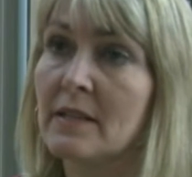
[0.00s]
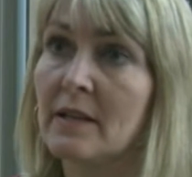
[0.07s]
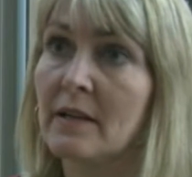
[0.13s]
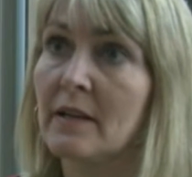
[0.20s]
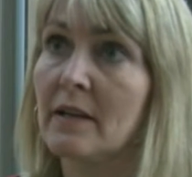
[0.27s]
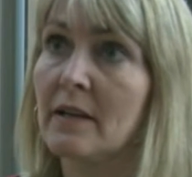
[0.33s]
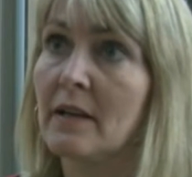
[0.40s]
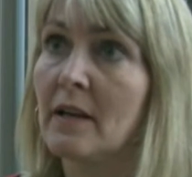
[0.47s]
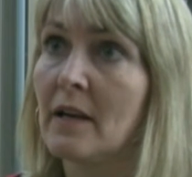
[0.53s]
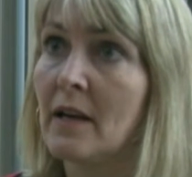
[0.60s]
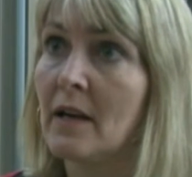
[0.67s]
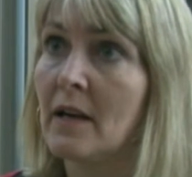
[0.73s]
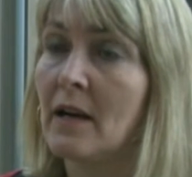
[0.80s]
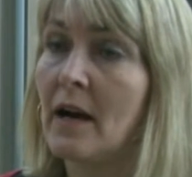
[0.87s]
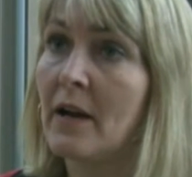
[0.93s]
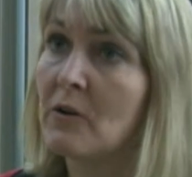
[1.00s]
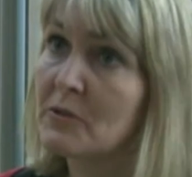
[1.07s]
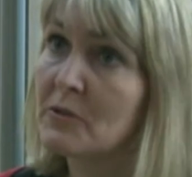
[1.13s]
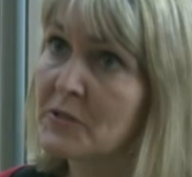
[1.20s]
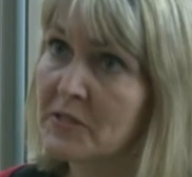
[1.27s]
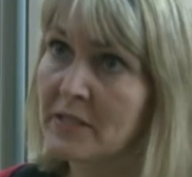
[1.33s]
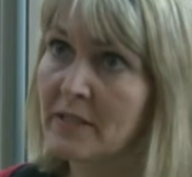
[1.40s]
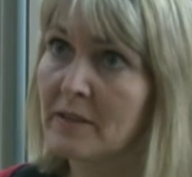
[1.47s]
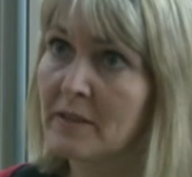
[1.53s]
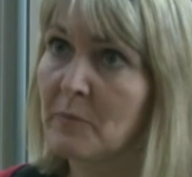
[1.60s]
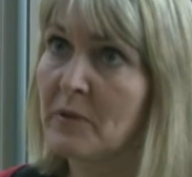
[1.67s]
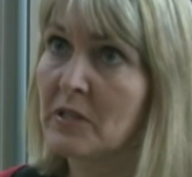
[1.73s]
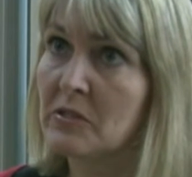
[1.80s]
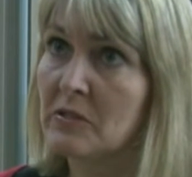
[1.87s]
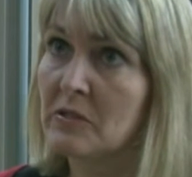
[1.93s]
I also see the
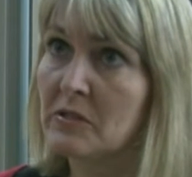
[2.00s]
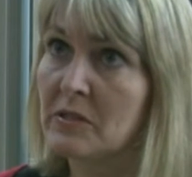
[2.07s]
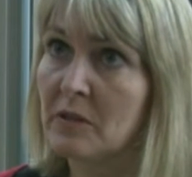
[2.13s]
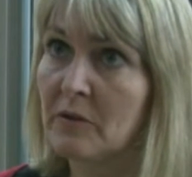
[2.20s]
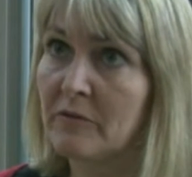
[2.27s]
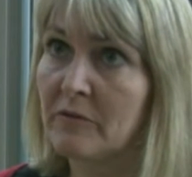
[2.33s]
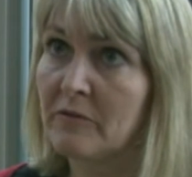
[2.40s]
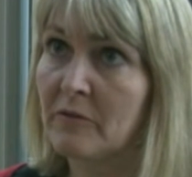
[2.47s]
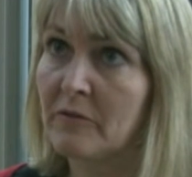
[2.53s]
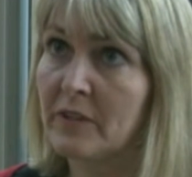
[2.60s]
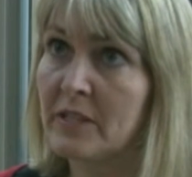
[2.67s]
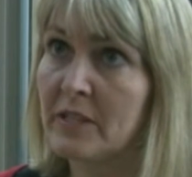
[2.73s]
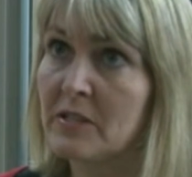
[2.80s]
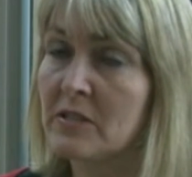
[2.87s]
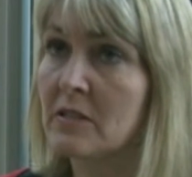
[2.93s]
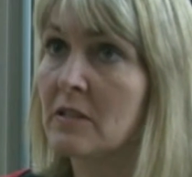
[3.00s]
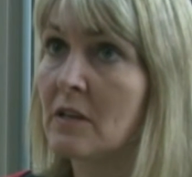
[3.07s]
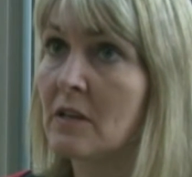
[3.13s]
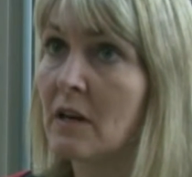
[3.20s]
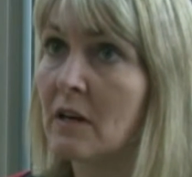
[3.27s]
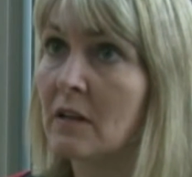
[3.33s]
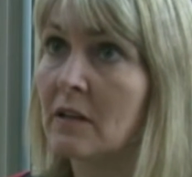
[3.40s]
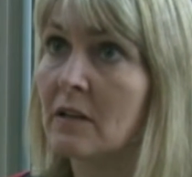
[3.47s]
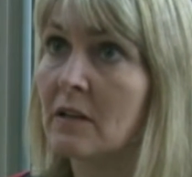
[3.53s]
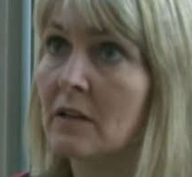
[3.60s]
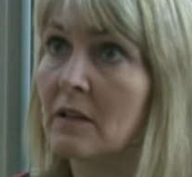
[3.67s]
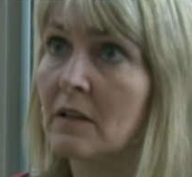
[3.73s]
pictures of this young